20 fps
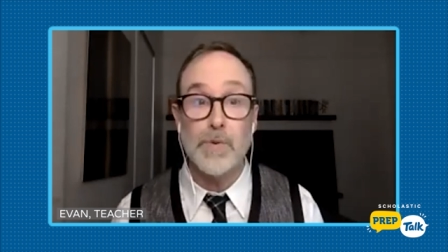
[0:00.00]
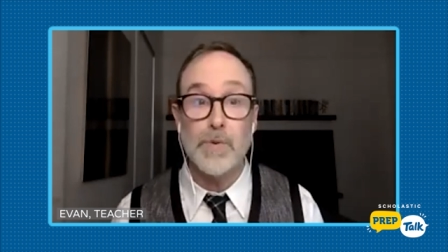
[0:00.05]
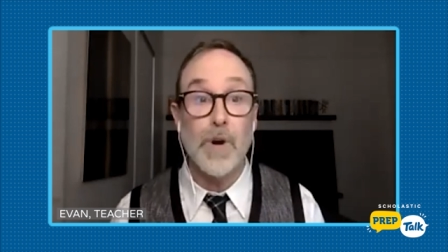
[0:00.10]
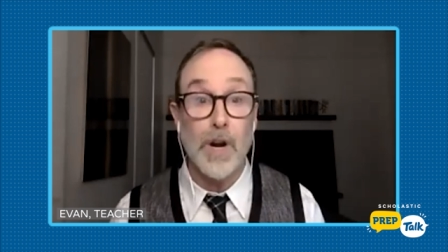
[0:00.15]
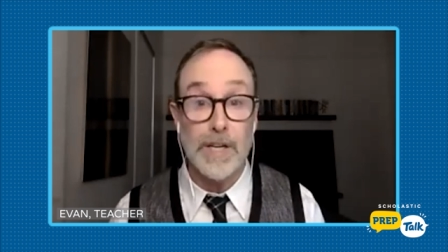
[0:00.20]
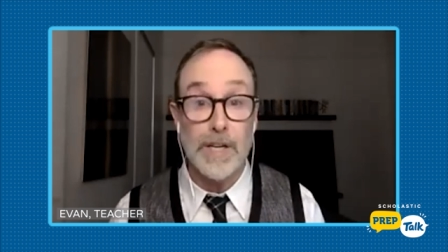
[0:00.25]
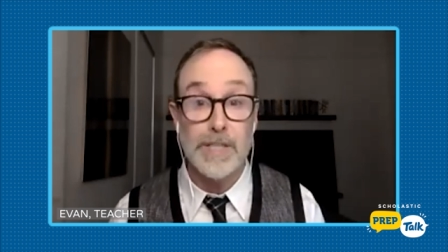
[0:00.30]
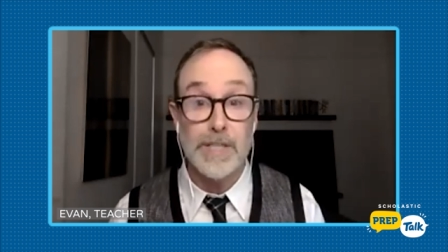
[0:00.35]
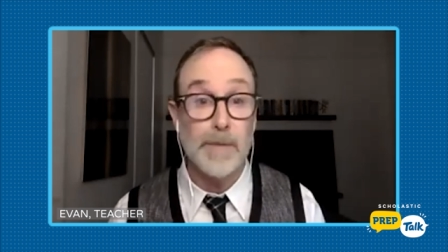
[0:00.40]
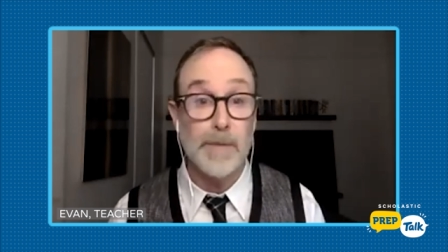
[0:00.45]

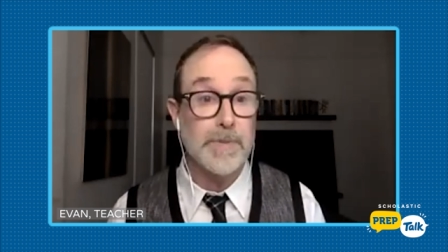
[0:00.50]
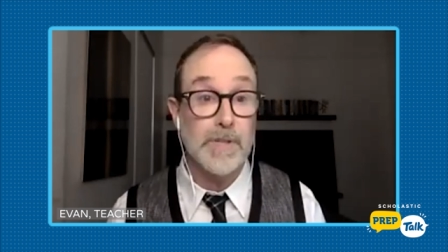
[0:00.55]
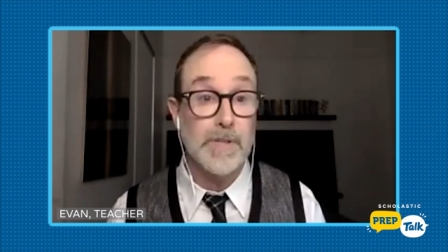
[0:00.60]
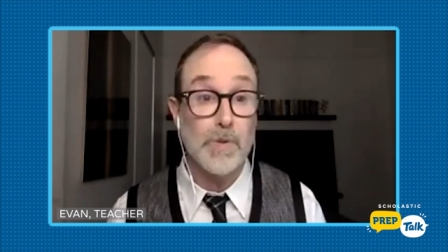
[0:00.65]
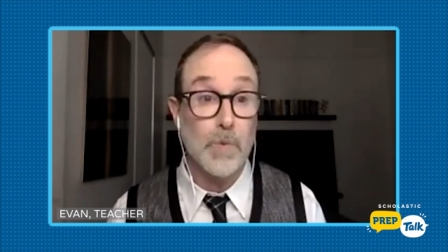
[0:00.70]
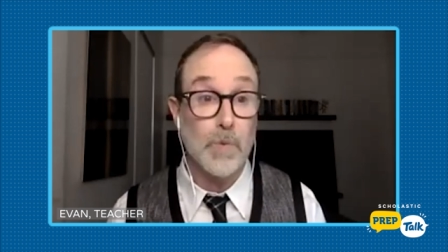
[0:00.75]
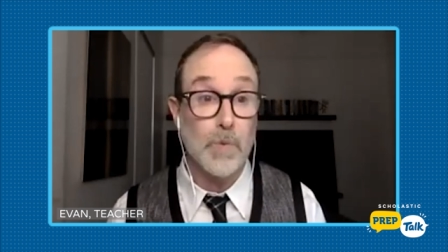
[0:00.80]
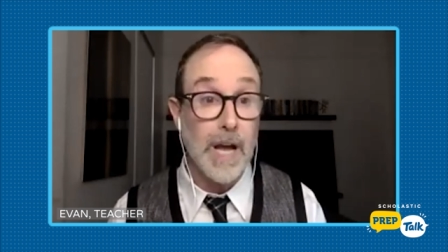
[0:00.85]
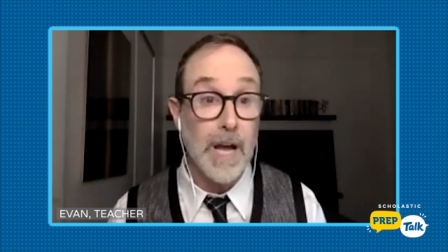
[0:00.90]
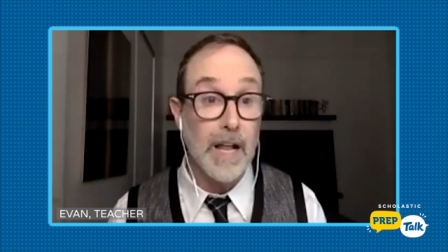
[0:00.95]
hardships as
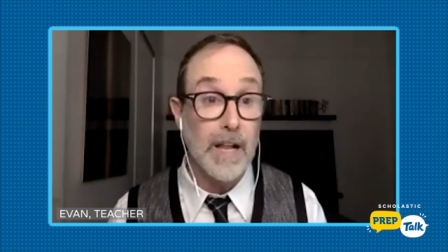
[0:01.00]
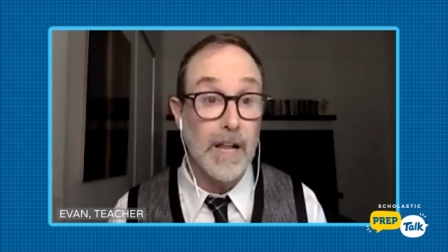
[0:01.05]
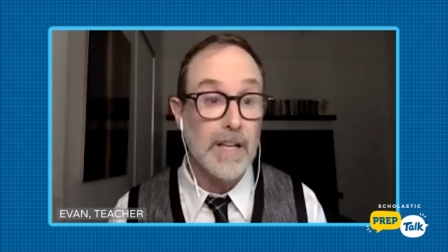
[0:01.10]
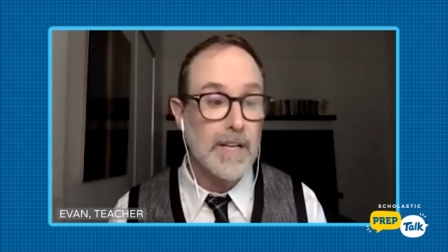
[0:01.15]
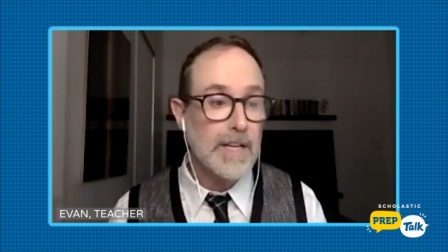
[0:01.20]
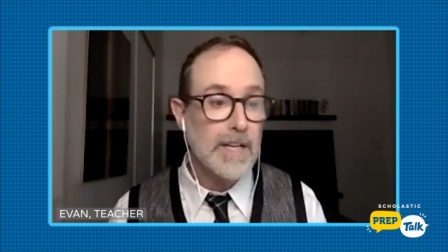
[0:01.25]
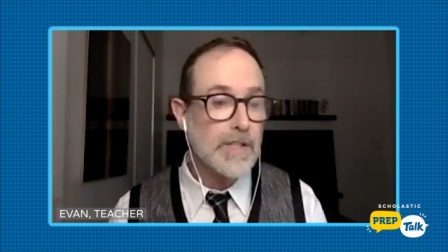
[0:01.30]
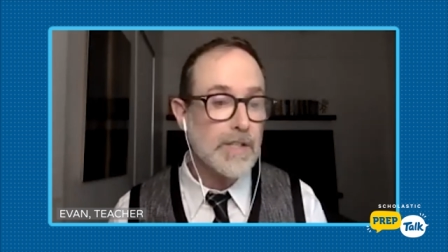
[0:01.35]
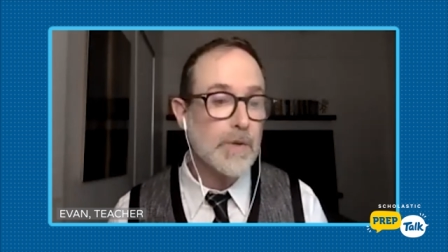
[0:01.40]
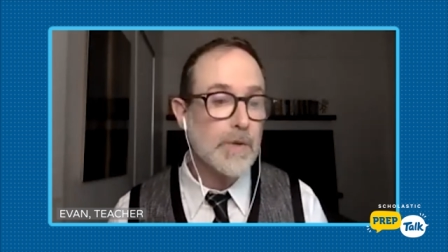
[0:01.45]
well
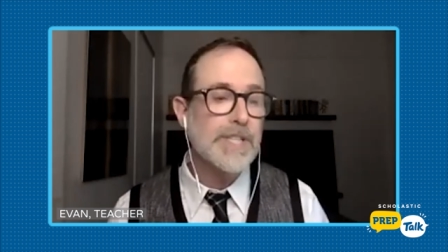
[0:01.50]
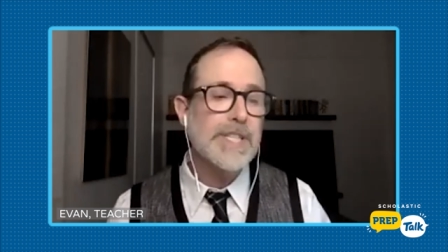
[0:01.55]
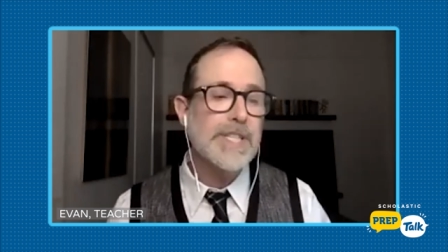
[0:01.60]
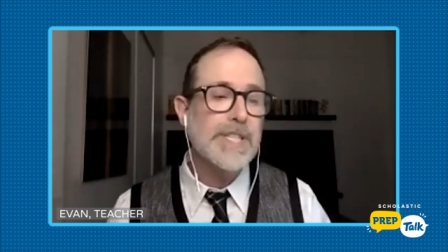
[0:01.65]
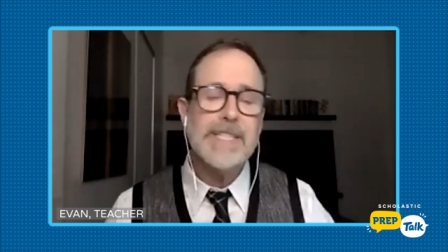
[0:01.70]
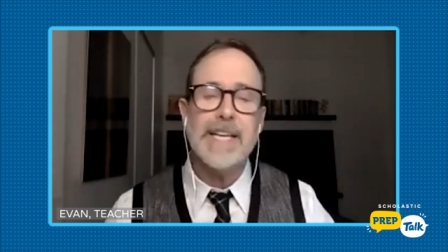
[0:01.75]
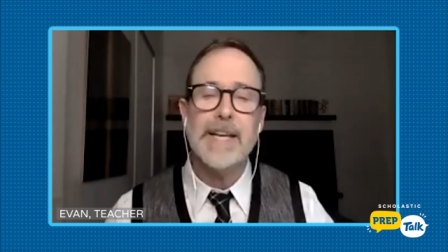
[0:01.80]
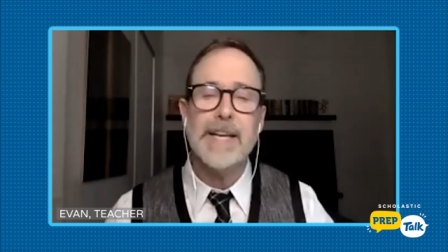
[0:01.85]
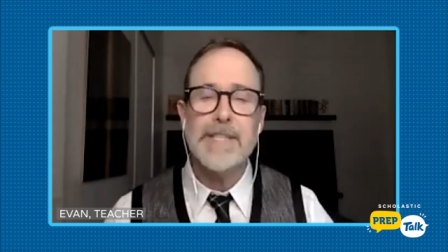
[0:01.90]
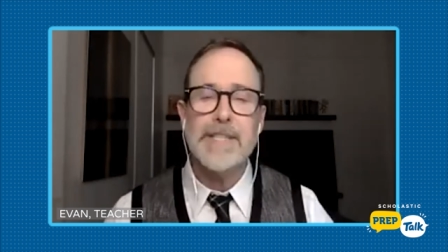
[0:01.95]
so it
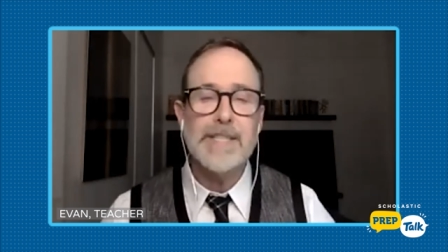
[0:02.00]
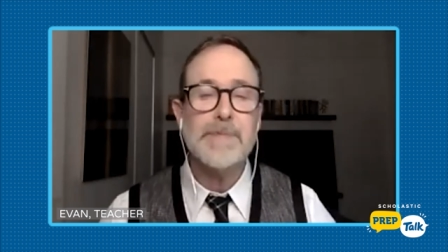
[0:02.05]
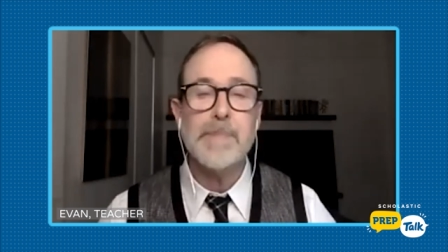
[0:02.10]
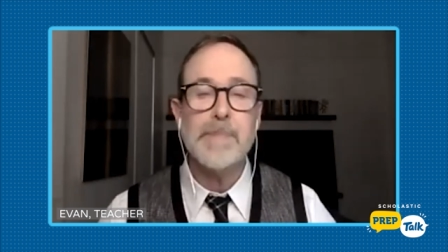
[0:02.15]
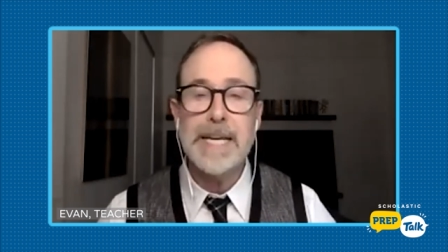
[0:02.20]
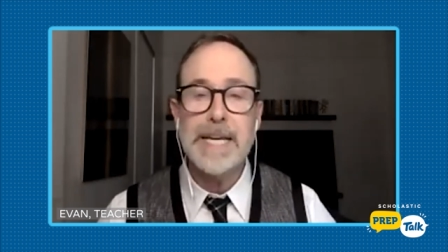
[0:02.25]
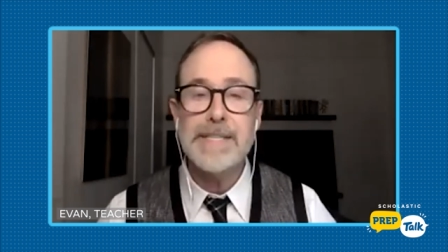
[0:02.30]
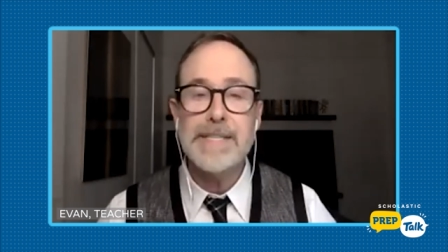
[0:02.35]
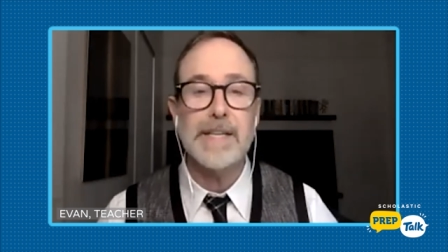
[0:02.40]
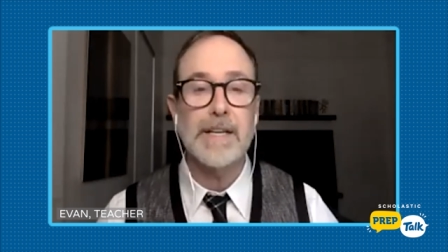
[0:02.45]
just it just
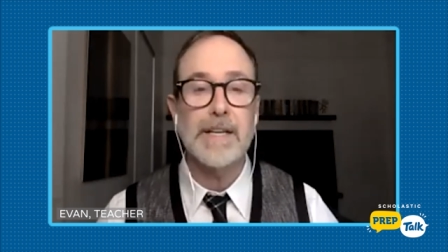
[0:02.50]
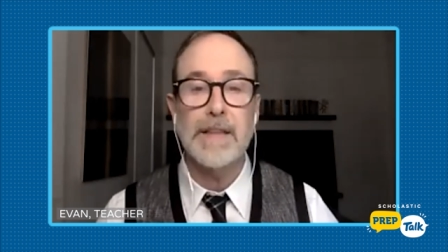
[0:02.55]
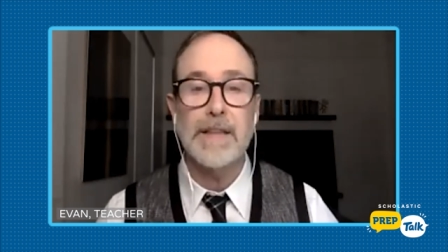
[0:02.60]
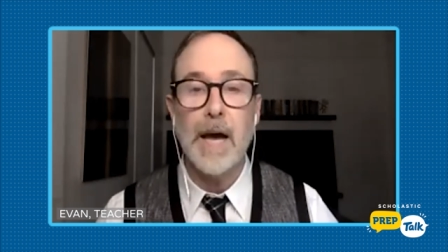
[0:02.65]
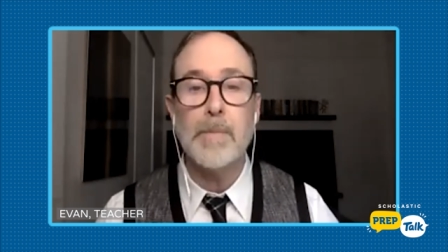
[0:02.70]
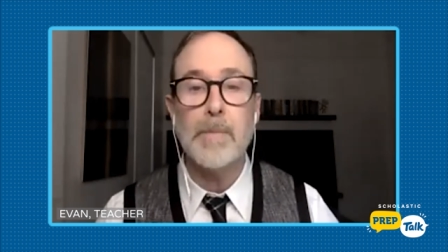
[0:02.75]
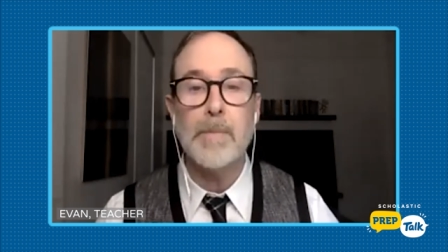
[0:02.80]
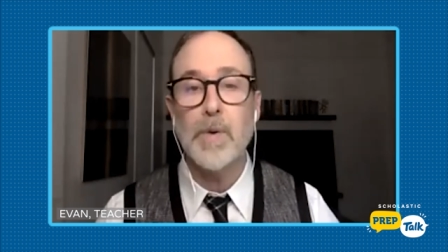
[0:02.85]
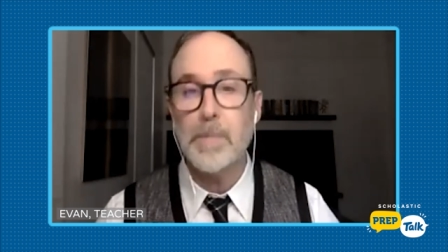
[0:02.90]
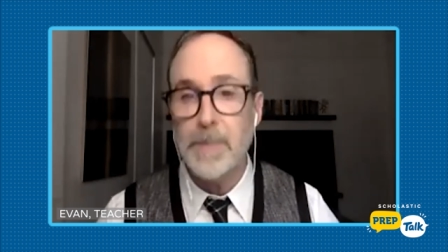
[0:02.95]
makes it a
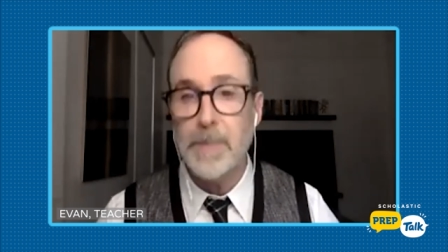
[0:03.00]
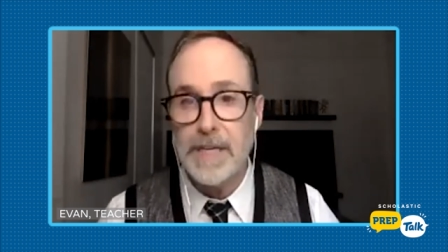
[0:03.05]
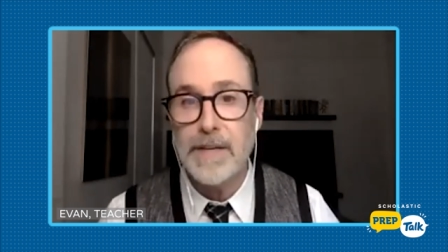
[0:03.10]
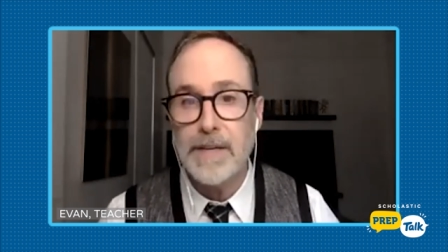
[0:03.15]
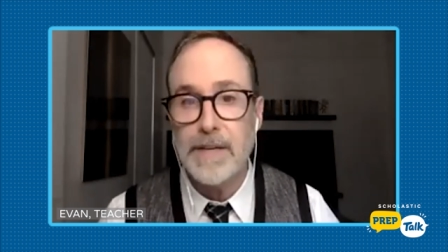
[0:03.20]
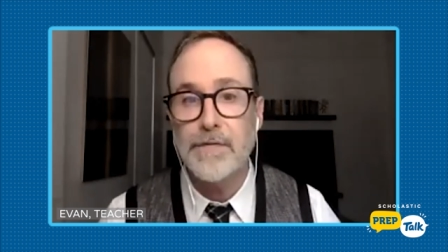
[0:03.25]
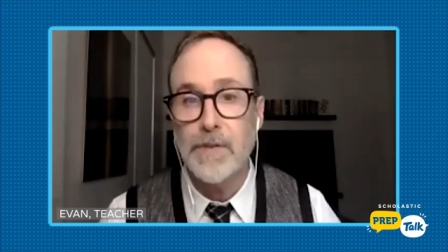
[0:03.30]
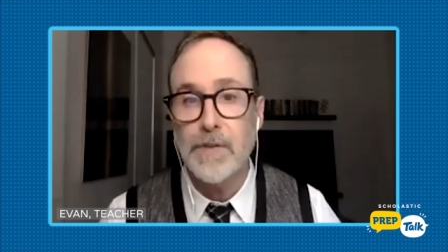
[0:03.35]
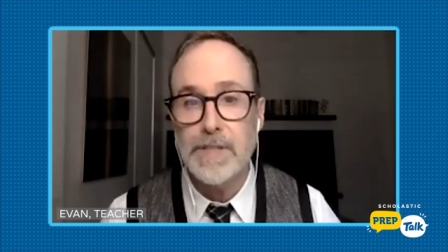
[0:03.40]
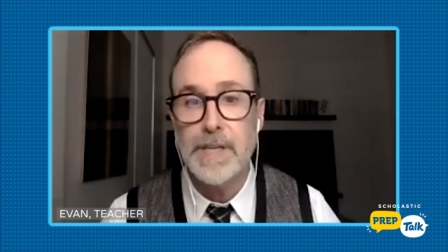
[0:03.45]
lot more
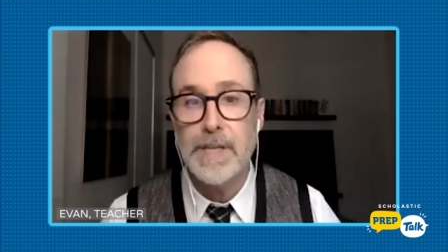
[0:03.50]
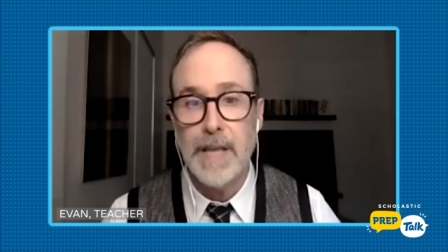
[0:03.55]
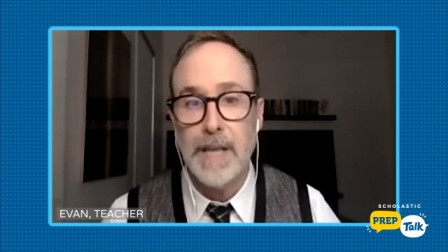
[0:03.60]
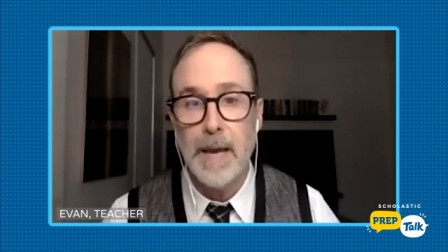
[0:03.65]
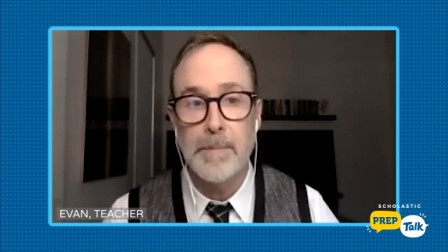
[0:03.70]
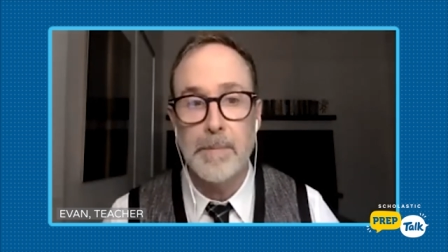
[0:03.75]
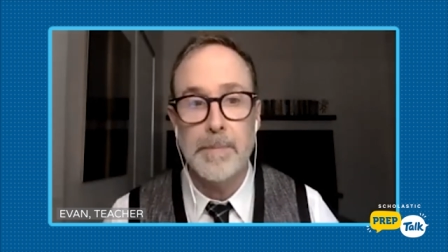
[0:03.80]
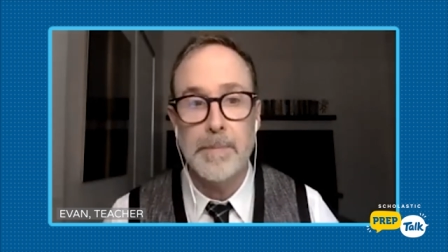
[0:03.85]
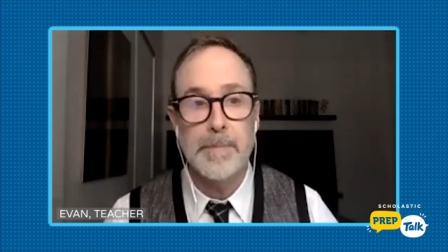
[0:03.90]
meaningful to them